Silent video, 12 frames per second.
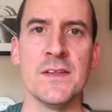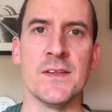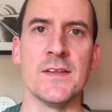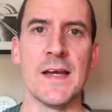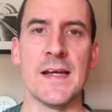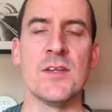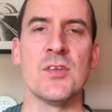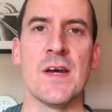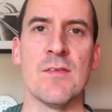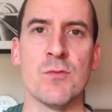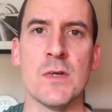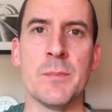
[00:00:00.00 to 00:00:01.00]
today, so I
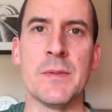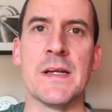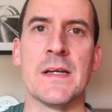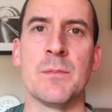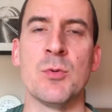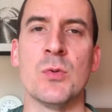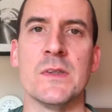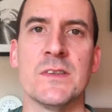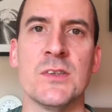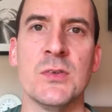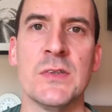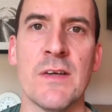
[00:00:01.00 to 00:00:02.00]
haven't really been able
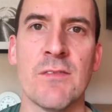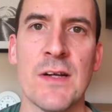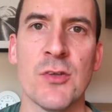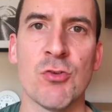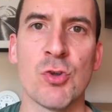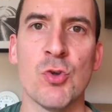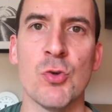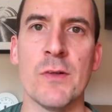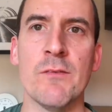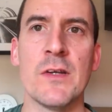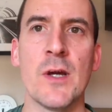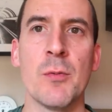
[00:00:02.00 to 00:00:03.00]
to get round to recording
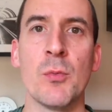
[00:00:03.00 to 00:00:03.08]
the video,